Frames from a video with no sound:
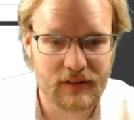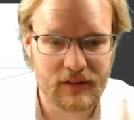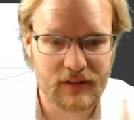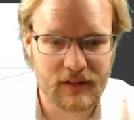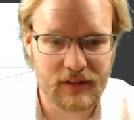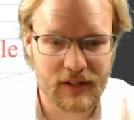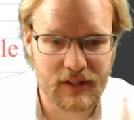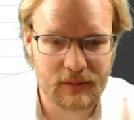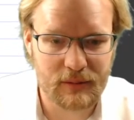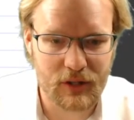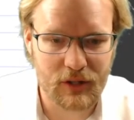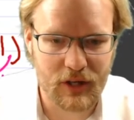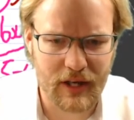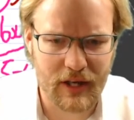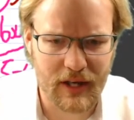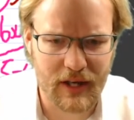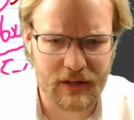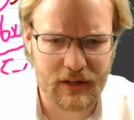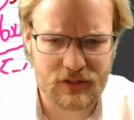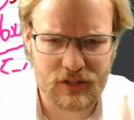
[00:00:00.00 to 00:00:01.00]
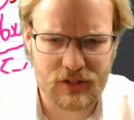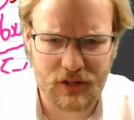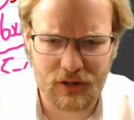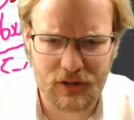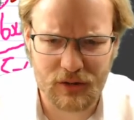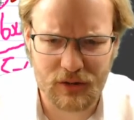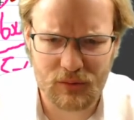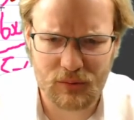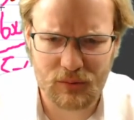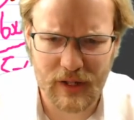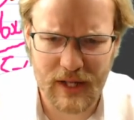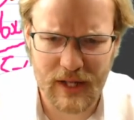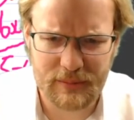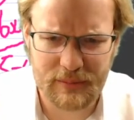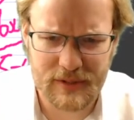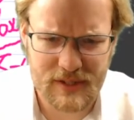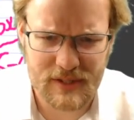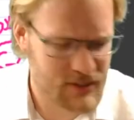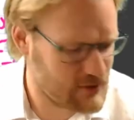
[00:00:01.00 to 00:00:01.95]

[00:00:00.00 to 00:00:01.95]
okay, so what happens